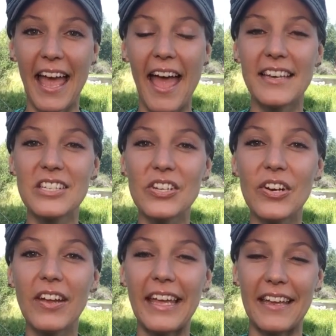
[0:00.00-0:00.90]

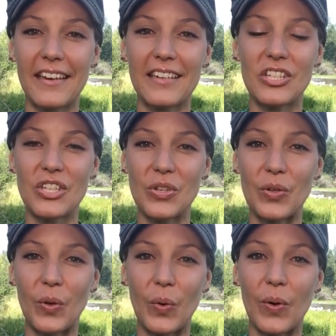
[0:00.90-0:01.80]
enter
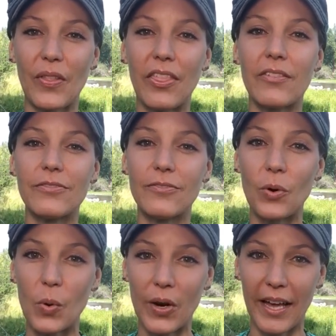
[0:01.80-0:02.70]
into the
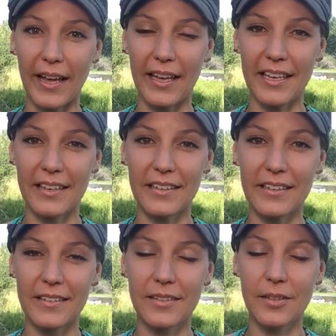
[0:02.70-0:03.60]
void.
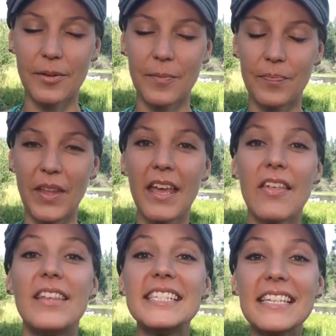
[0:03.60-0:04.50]

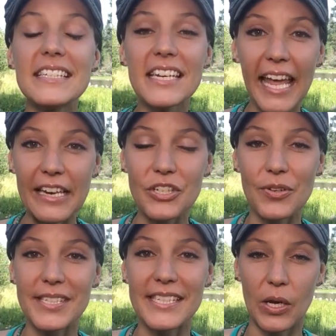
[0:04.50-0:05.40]
This is an
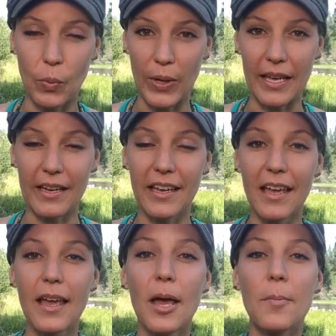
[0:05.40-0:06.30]
interesting week
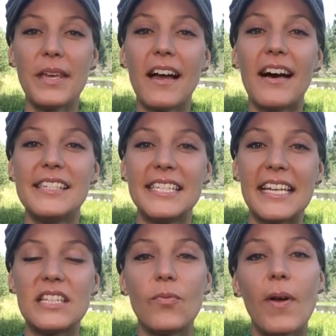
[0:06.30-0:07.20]
because
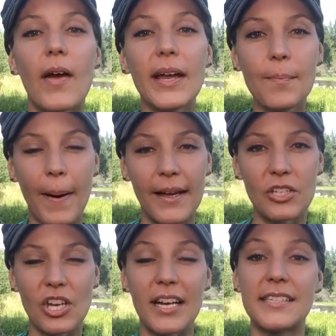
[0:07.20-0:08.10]
it's very
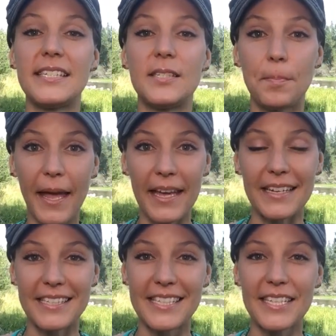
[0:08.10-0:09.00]
much a
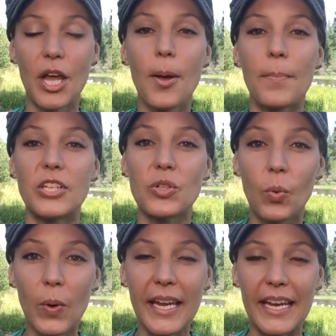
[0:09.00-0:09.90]
space
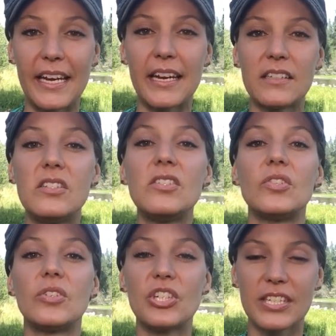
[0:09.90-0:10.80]
between
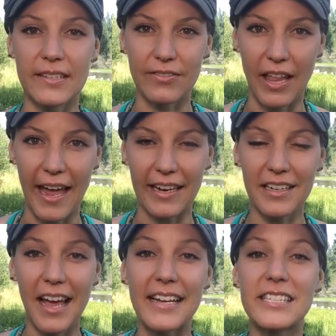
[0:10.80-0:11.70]
surges of light
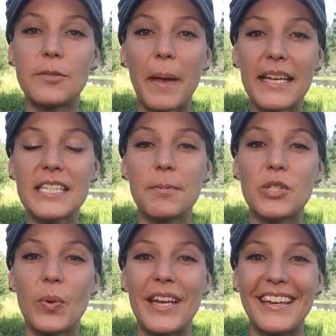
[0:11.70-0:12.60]
a space
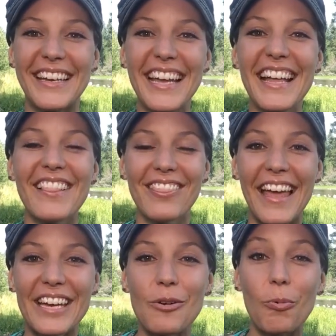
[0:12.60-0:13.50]
between
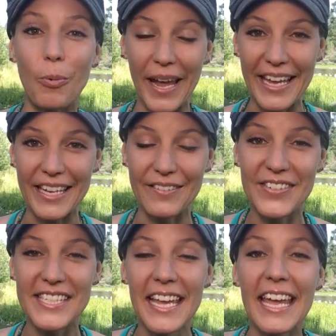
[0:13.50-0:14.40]
light
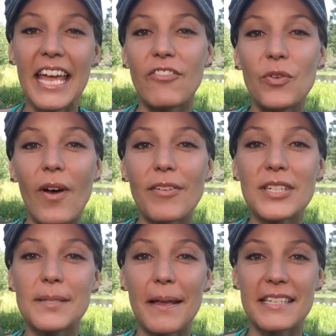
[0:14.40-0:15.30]
waves. If you've ever
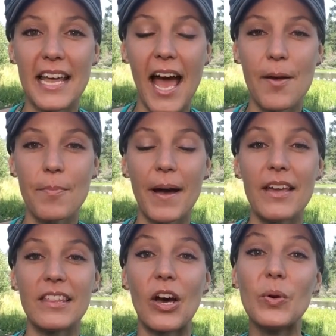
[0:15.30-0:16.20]
spent time
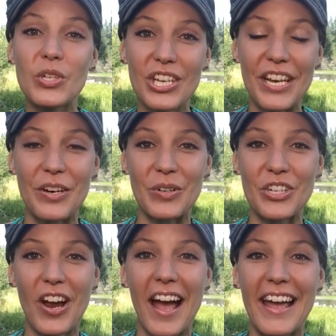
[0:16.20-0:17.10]
by the ocean or
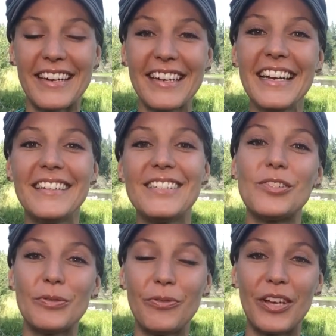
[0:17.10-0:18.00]
tried
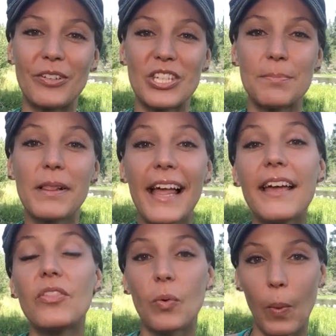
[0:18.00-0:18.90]
surfing or just
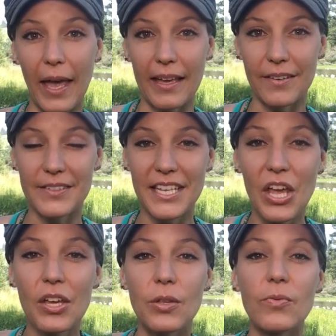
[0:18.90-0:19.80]
playing in the waves,
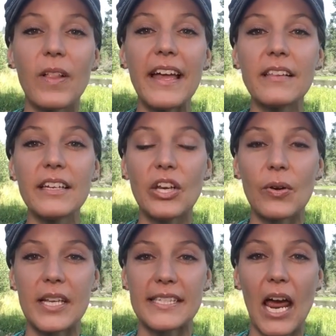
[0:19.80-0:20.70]
you've likely
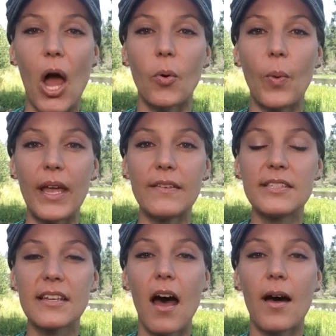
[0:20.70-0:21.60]
noticed how
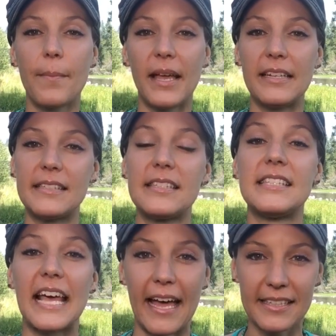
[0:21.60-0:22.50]
waves come in
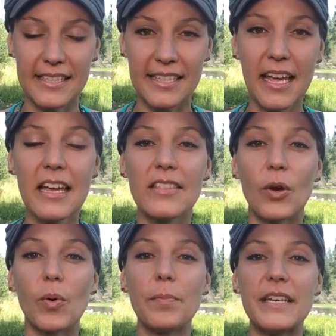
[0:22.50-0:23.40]
sets.
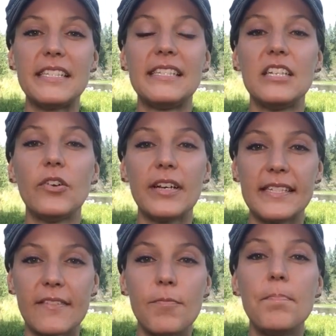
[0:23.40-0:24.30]
There will be a
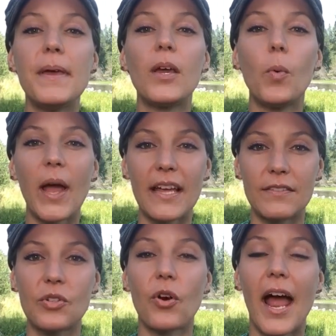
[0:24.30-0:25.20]
series of big
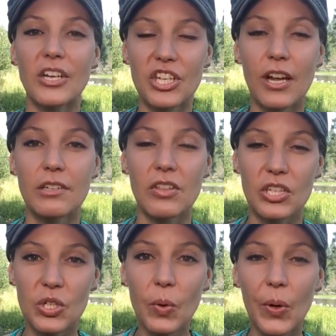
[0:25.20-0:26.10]
waves crashing onto the
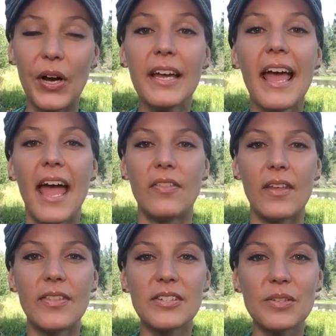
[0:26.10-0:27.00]
shore, and
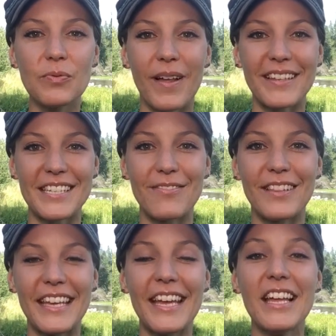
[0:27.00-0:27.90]
then there's a
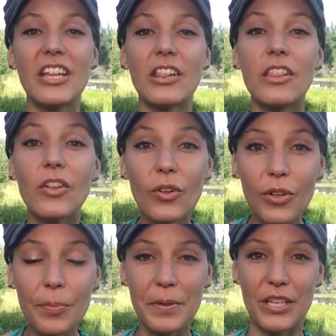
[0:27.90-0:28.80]
relatively
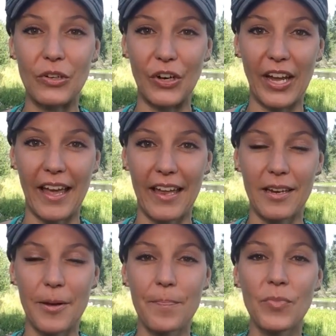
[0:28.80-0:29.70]
lull
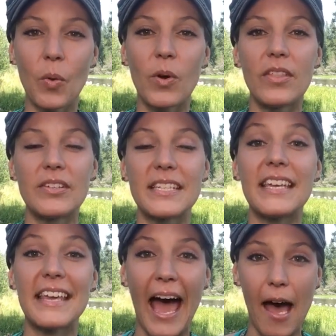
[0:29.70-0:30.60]
period where there's a
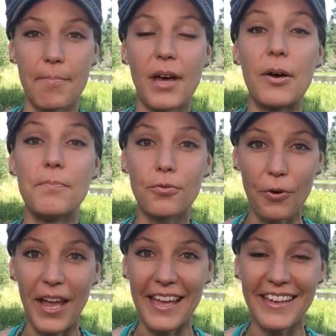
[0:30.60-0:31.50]
gap a
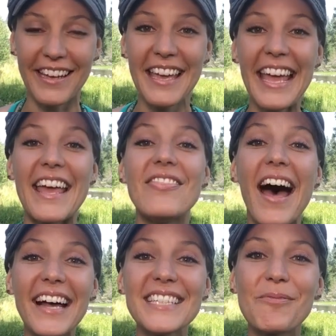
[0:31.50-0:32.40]
break. And
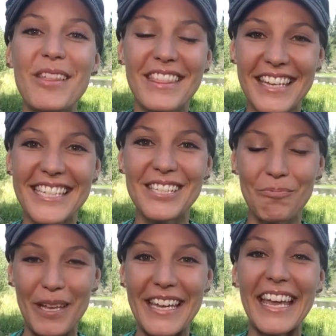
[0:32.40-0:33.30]
that's what this
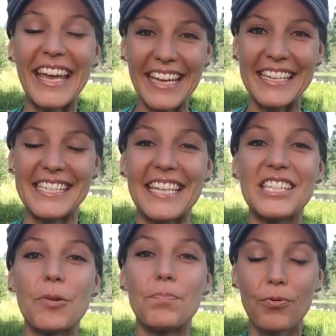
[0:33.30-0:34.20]
week is
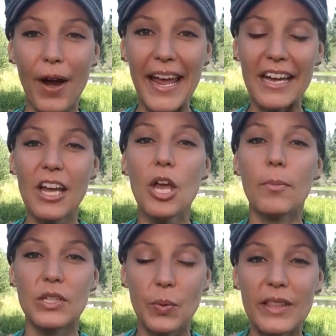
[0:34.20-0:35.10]
it's a break
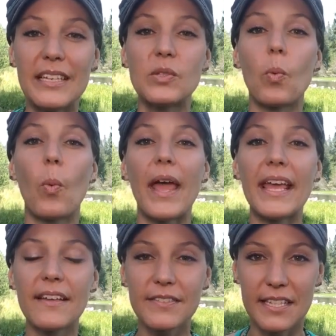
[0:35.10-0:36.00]
between these
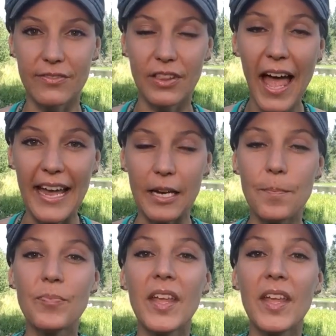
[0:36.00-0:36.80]
waves of light,